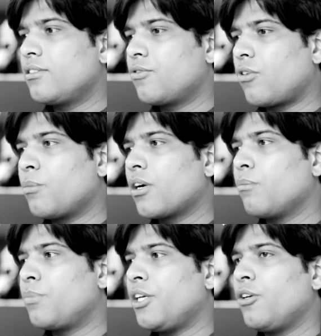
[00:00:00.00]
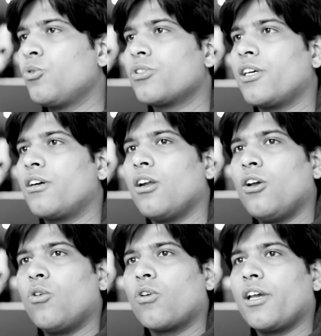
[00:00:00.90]
from a company who said,
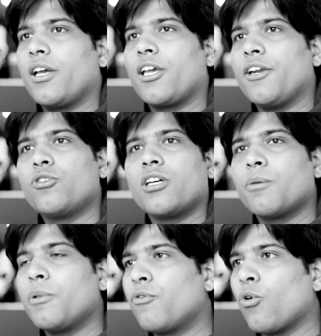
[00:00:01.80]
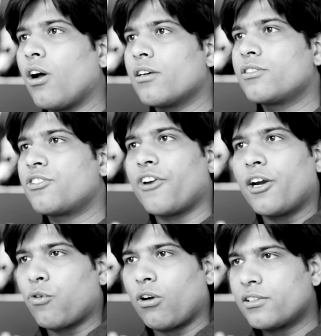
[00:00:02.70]
okay, can you set up in 4 hours, straight
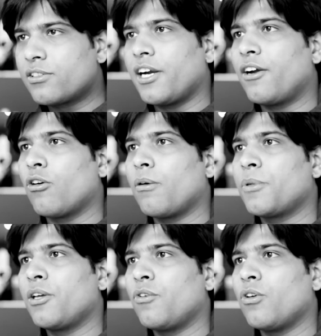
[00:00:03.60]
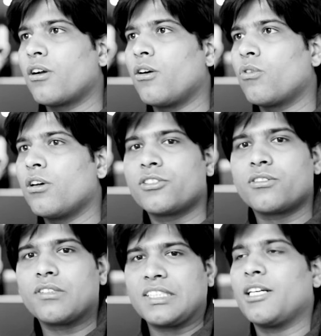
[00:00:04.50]
4 hours. Right now I'm giving you a counter,
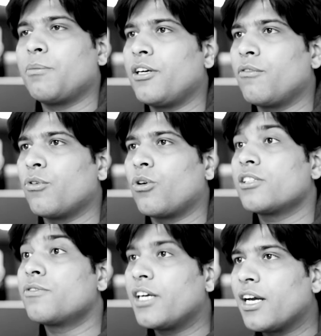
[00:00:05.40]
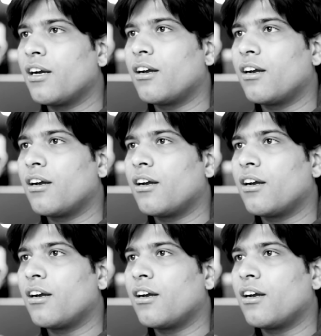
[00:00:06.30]
set up it in 4 hours. We did it.